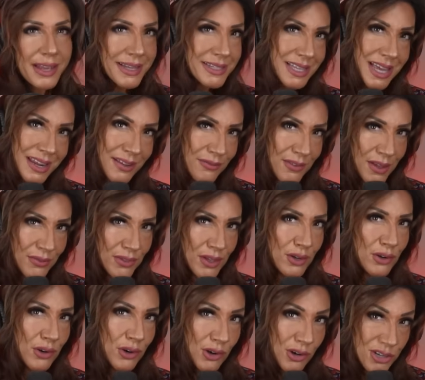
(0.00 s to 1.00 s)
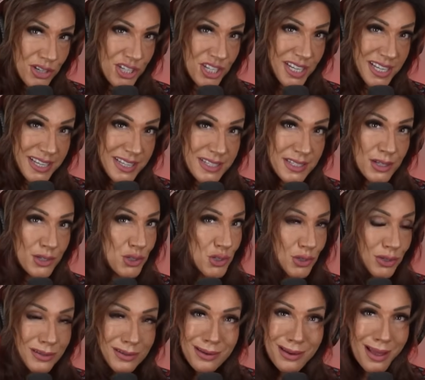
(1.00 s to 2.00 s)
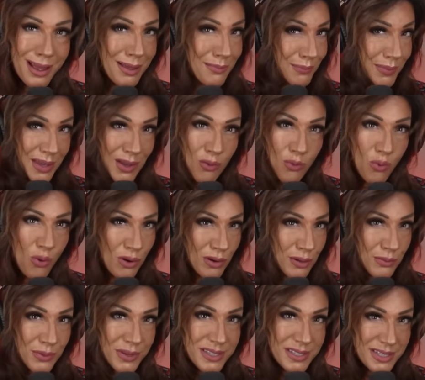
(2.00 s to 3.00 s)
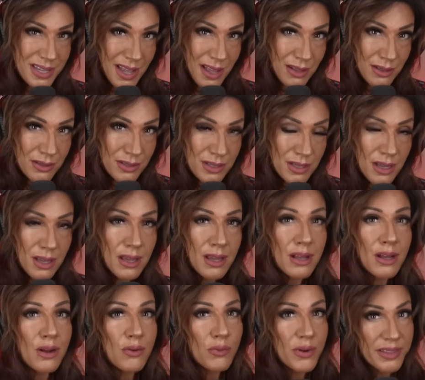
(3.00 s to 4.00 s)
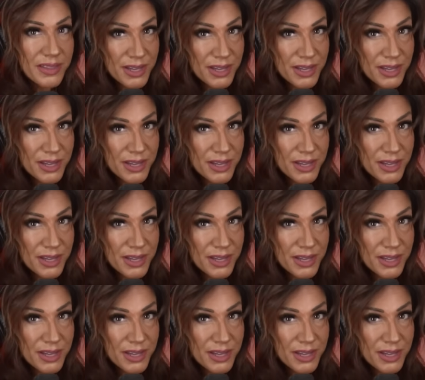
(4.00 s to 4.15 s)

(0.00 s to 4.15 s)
said he felt that Hershey's should not be awarded with sales when the